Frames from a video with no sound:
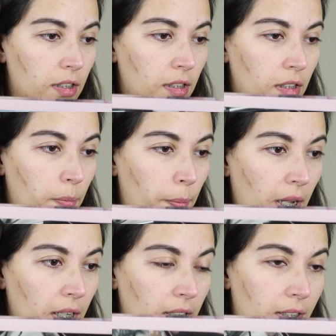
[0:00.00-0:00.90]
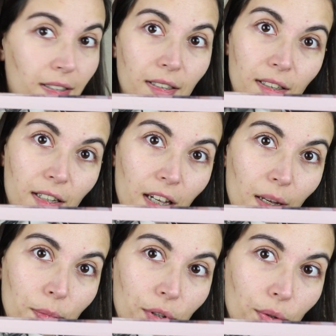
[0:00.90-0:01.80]
The palette
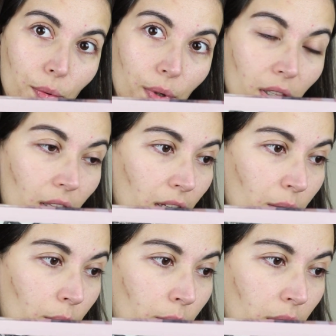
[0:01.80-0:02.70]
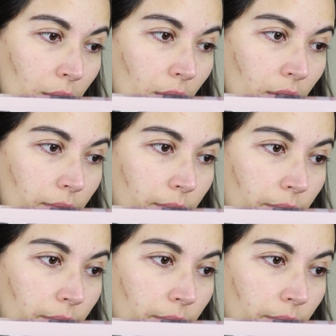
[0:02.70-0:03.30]
comes with a mirror,